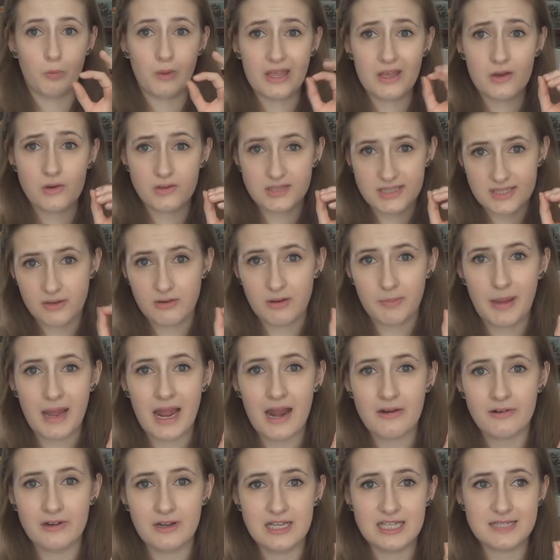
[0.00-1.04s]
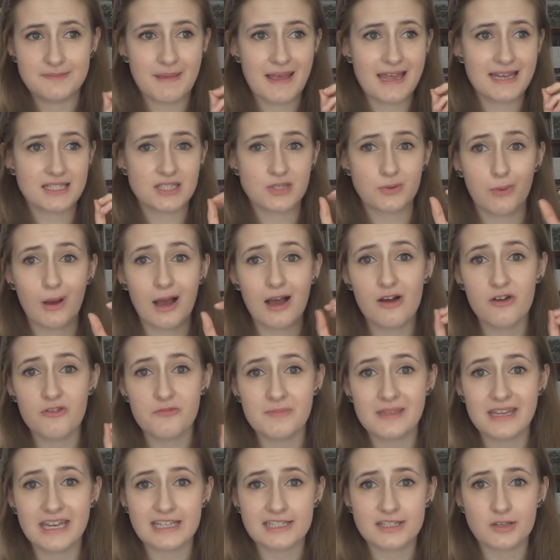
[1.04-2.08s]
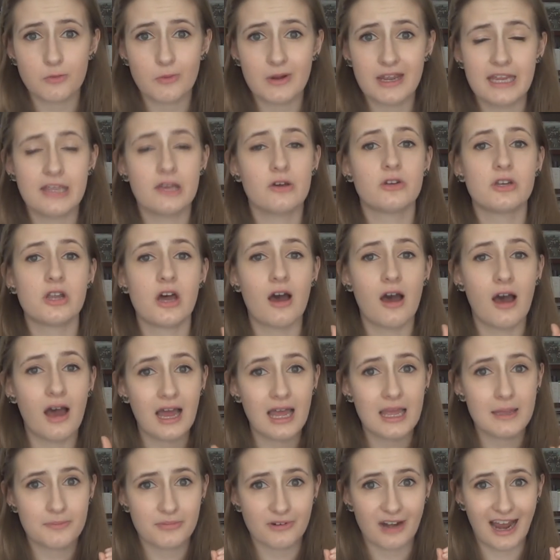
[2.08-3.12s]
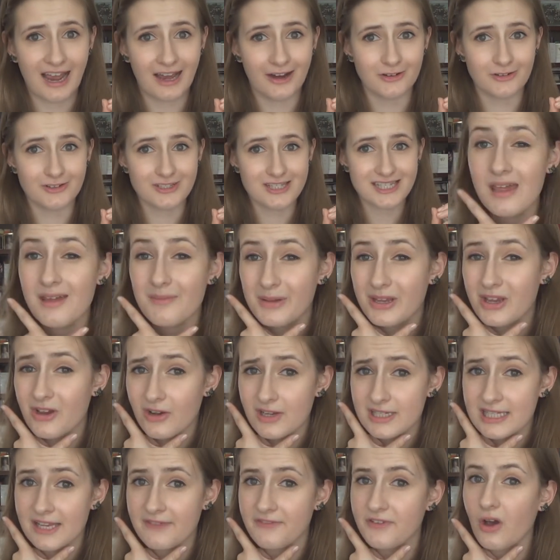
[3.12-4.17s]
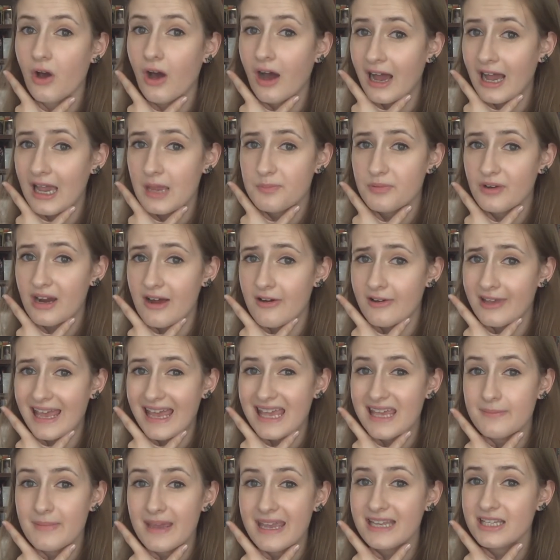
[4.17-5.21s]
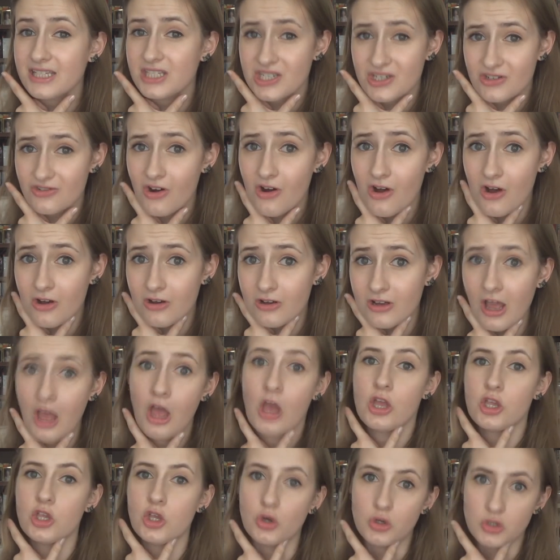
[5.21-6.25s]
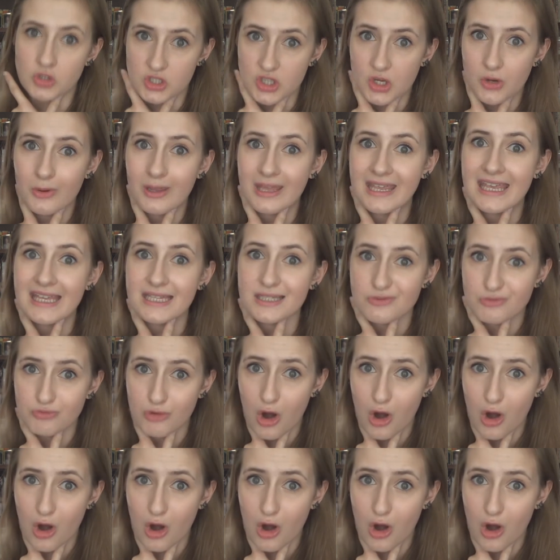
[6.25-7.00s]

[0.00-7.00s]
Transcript: We also apparently spend 12 minutes a week on our eyebrows, because if your eyebrow game ain't strong, you're doing it